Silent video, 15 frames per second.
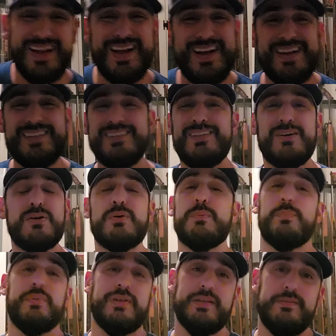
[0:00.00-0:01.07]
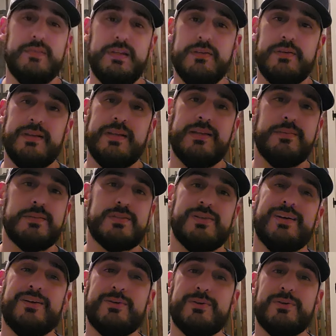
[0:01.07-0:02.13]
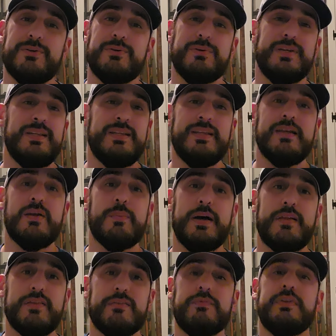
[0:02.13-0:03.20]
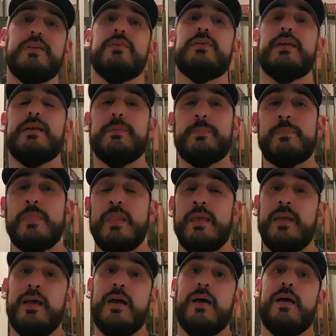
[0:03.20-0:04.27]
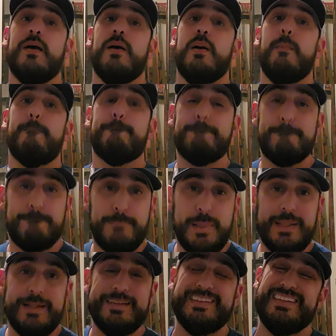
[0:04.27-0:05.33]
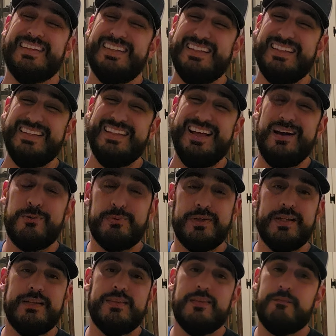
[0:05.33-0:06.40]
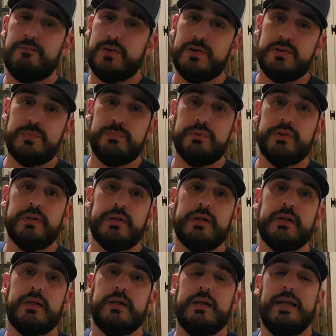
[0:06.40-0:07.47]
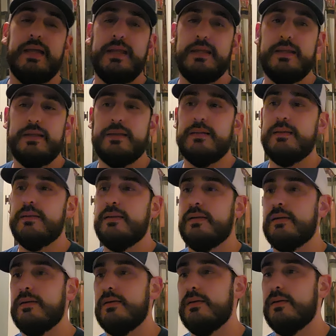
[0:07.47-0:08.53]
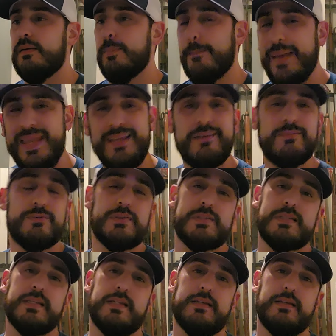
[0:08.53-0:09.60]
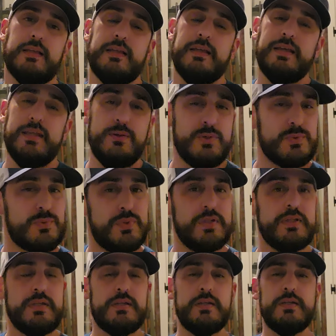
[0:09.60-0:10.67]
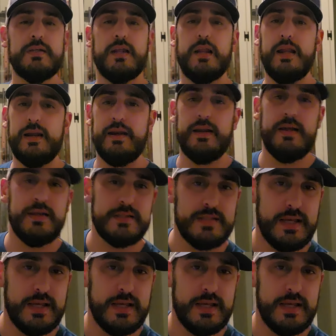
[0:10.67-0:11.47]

I don't play video games, so I don't know anything about the video game. But I read the first book, and man, it was really good. I